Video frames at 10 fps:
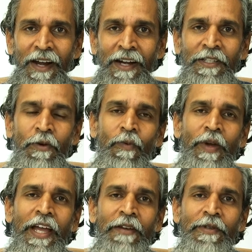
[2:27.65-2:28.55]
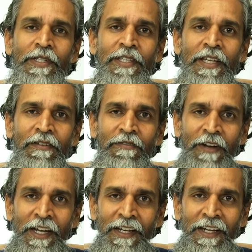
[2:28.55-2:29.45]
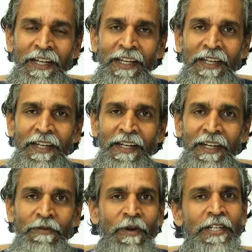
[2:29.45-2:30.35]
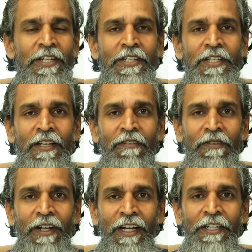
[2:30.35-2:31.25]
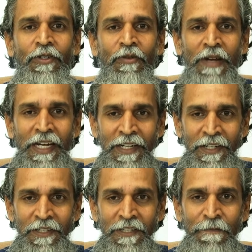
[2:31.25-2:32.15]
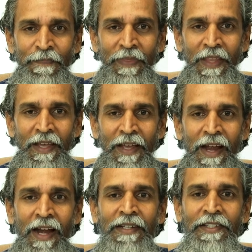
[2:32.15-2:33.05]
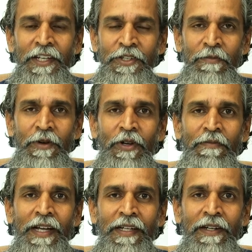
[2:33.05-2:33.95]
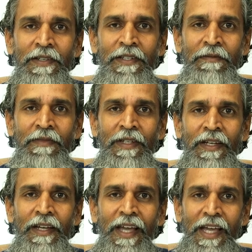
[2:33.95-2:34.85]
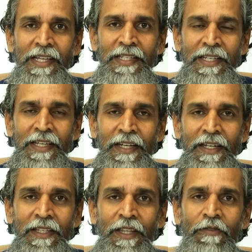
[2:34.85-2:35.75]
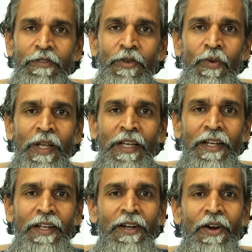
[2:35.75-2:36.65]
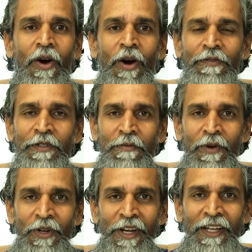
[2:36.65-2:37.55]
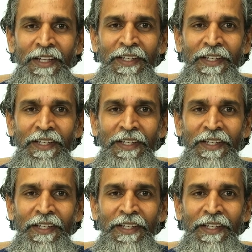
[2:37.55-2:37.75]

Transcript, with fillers: And the wave is then finally converts itself into magnetism. And such a biomagnetism is the fuel of the body.